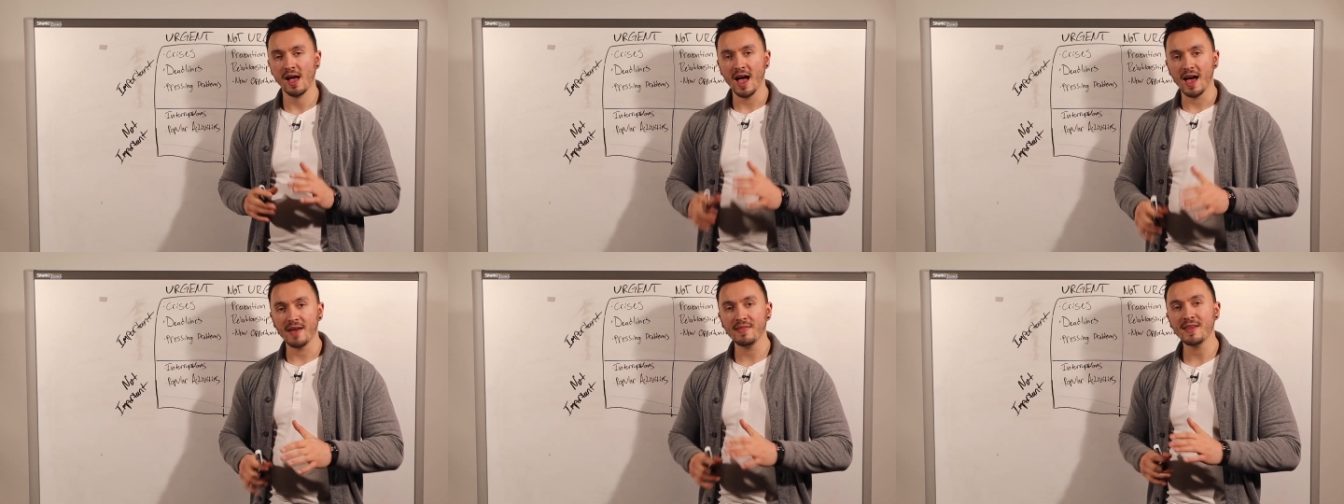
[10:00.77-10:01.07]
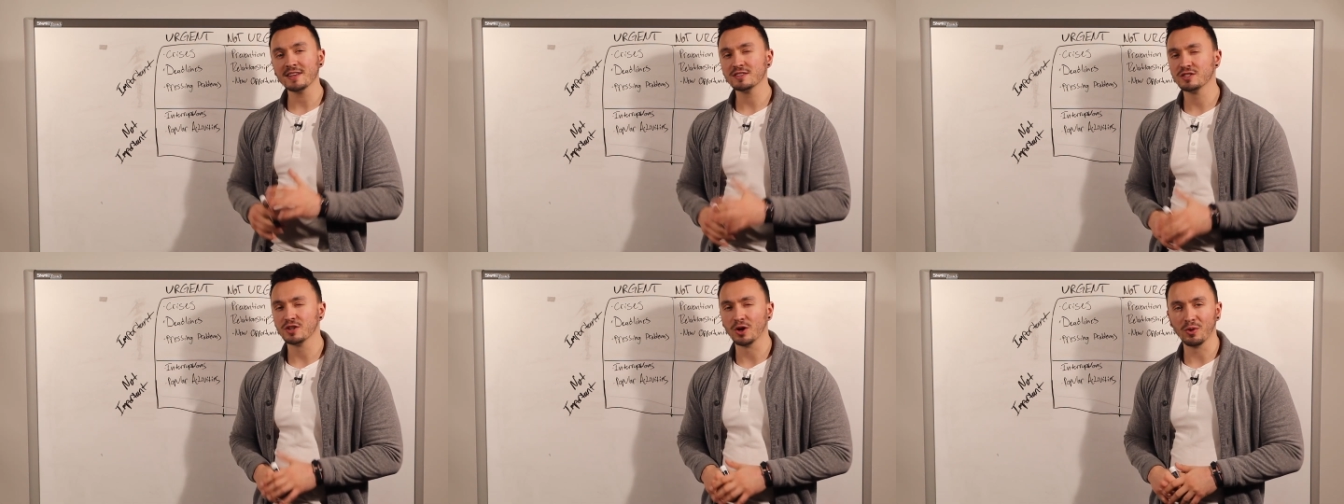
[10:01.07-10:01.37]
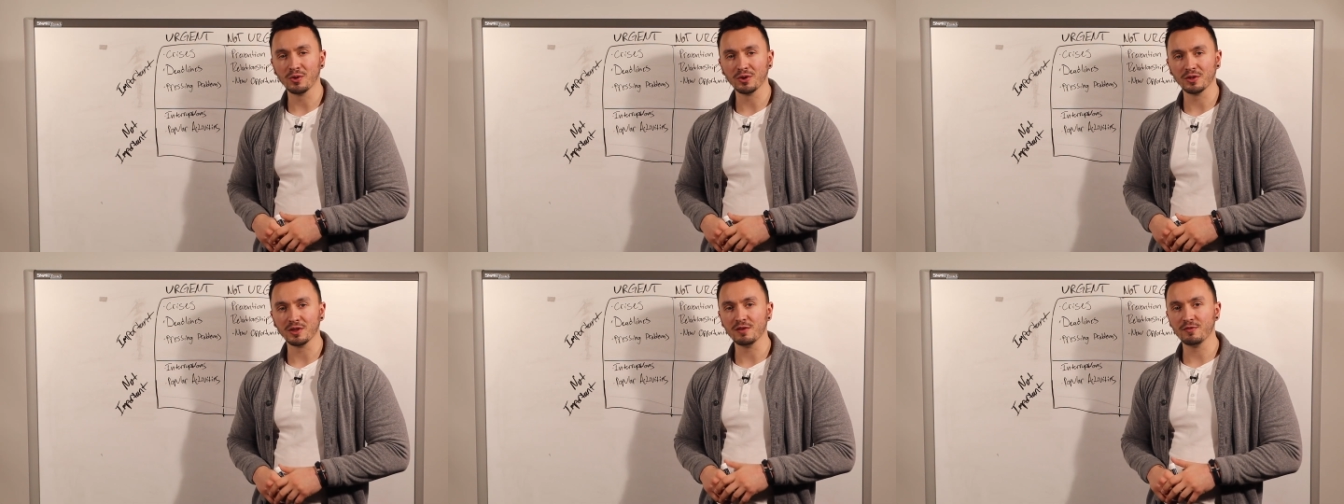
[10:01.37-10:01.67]
and that's
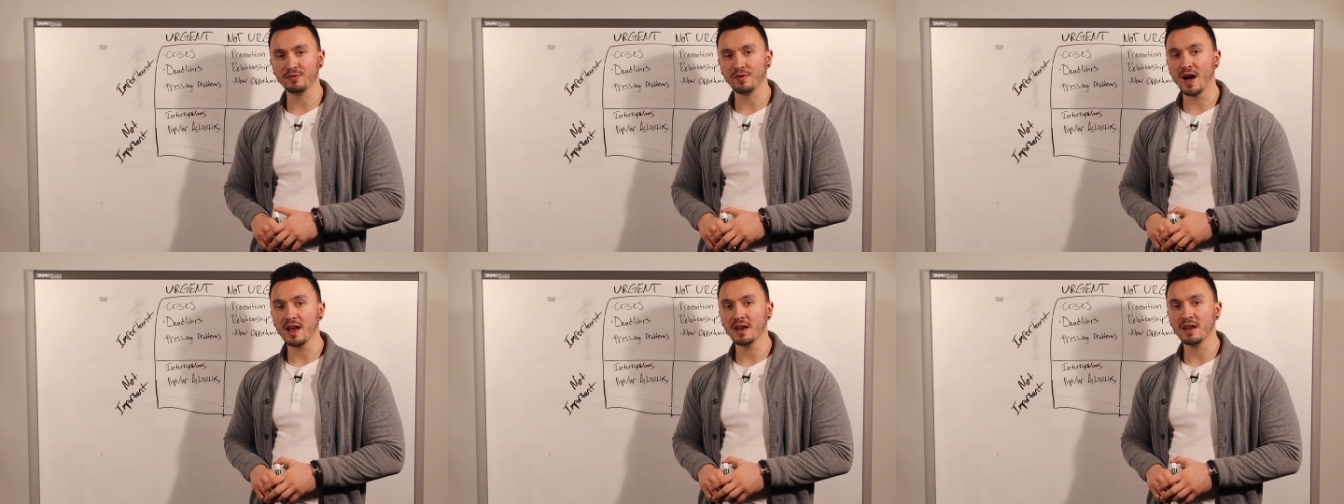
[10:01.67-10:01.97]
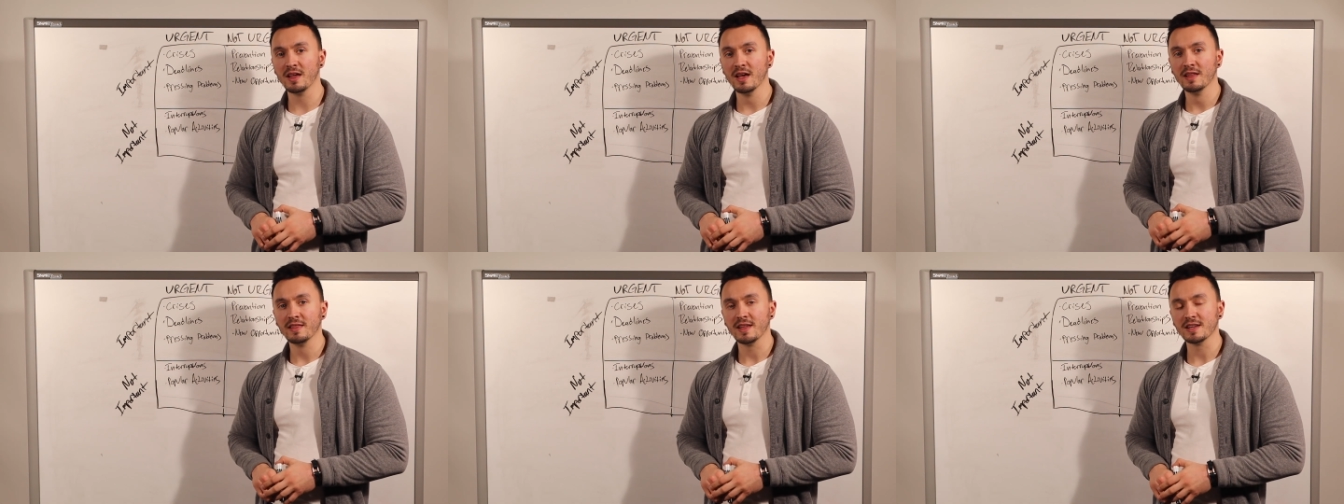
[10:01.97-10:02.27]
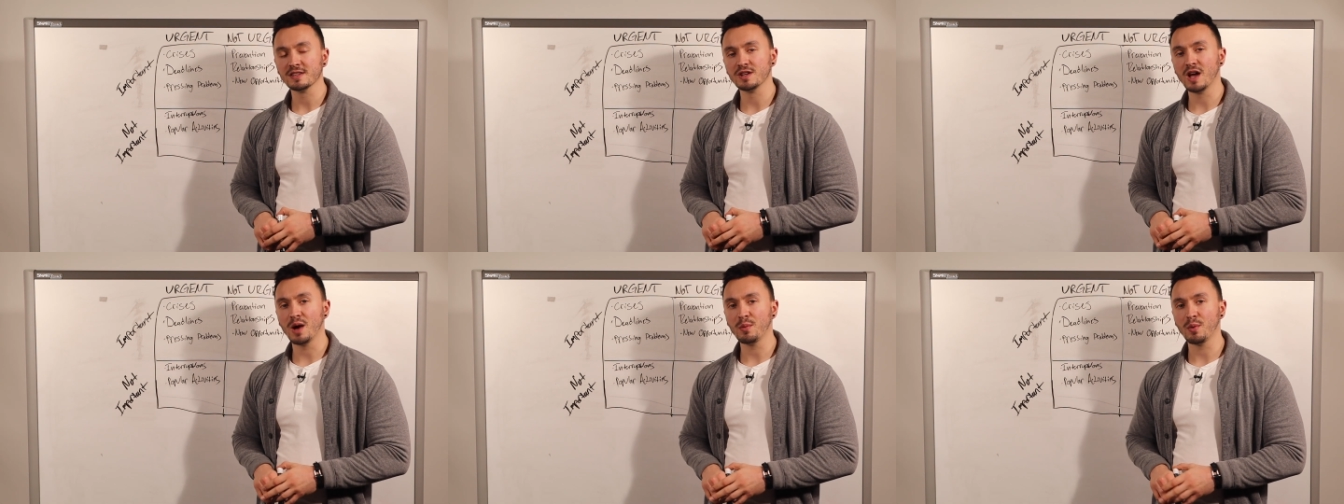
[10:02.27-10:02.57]
totally fine.
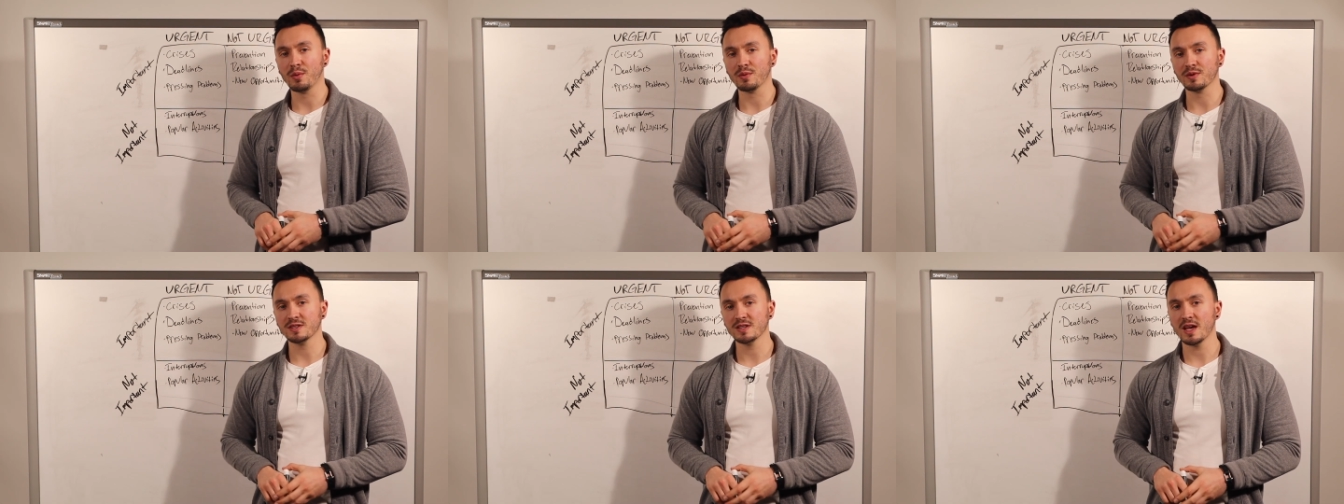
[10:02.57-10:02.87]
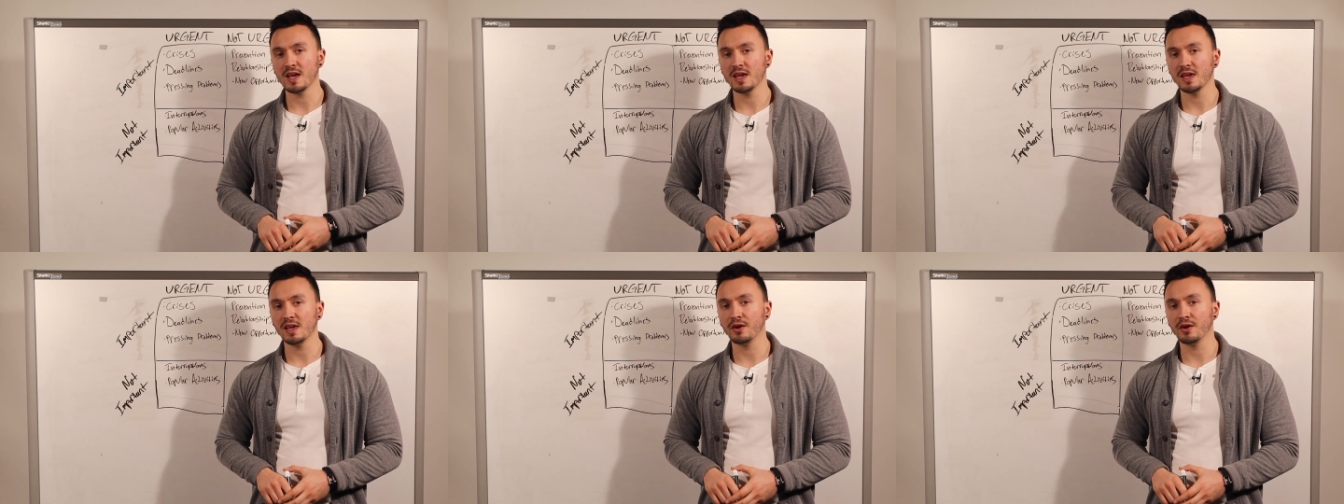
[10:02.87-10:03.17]
That's not what we're saying